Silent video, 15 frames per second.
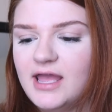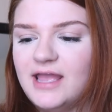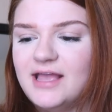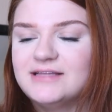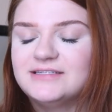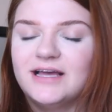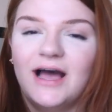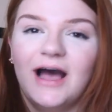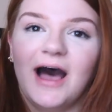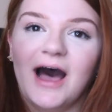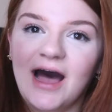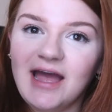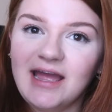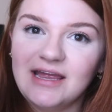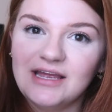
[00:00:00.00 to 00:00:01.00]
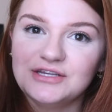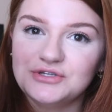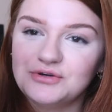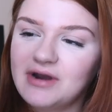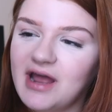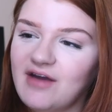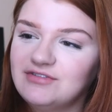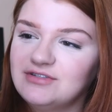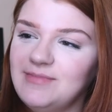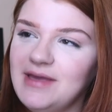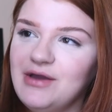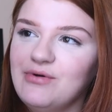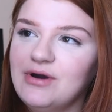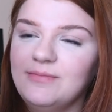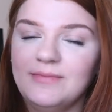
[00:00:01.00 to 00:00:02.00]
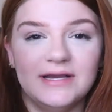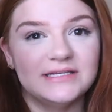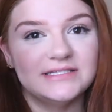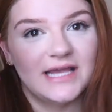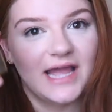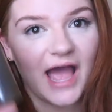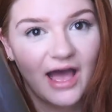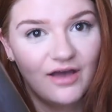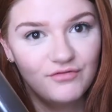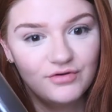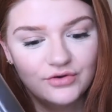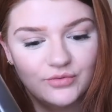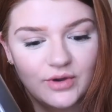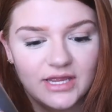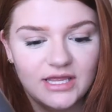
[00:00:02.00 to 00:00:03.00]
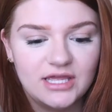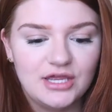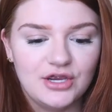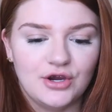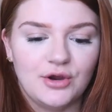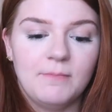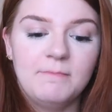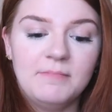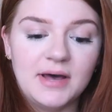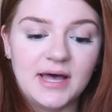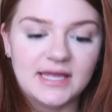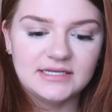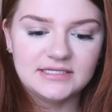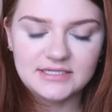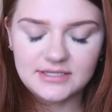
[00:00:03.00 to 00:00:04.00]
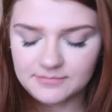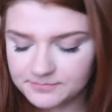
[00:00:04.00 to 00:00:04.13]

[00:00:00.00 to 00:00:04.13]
And I don't have to make one because I have one right here, but